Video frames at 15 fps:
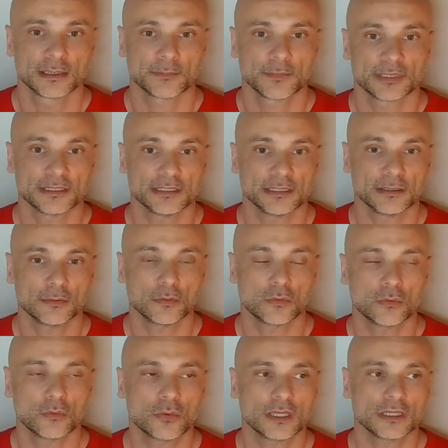But
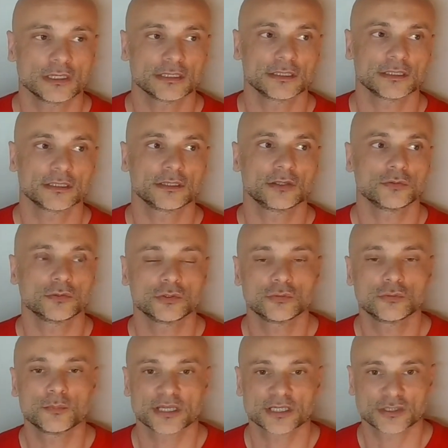well, you,
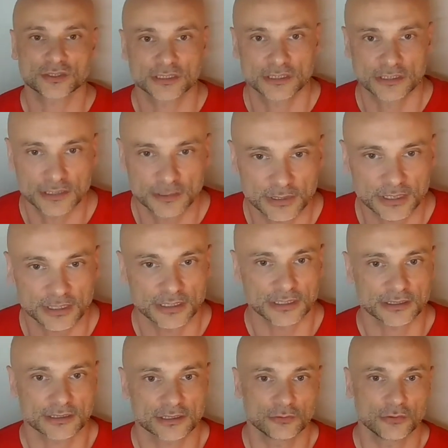you mentioned in the
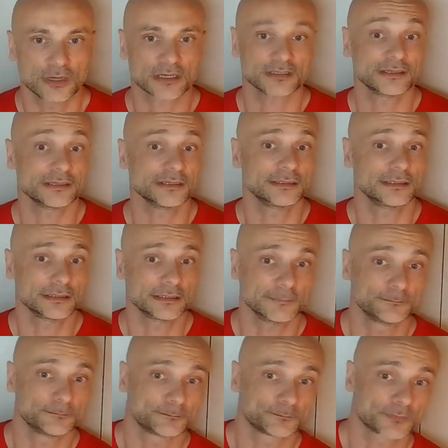beginning that you are leading
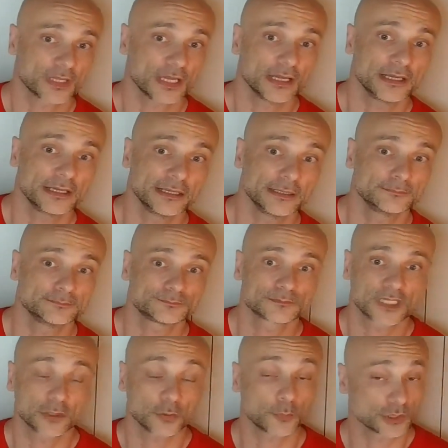an
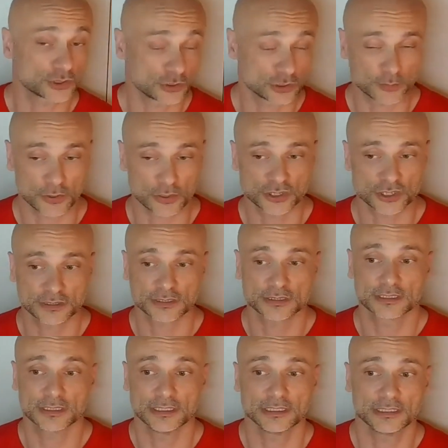open source project,
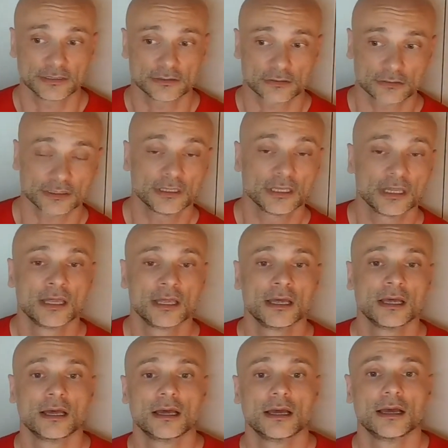uh, on,
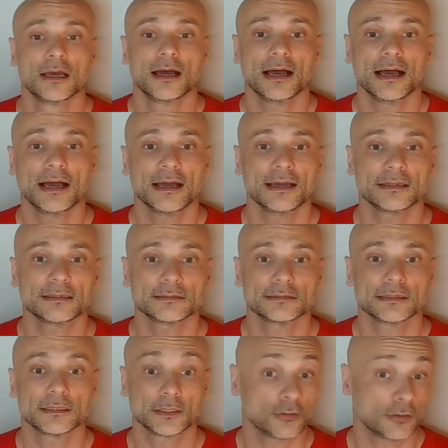
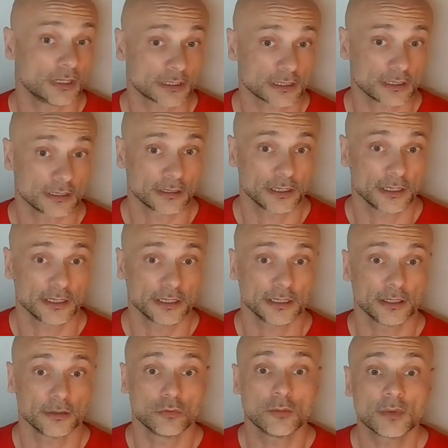and you are a
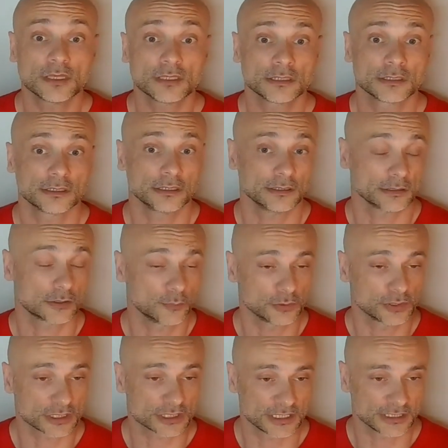woman in
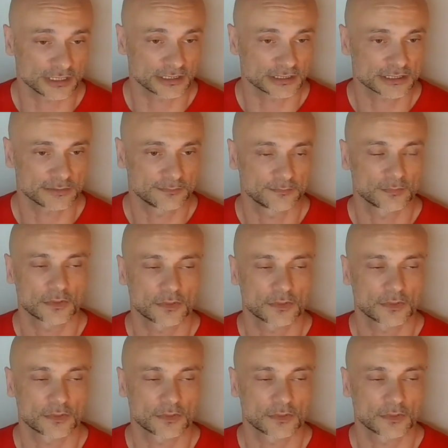computer science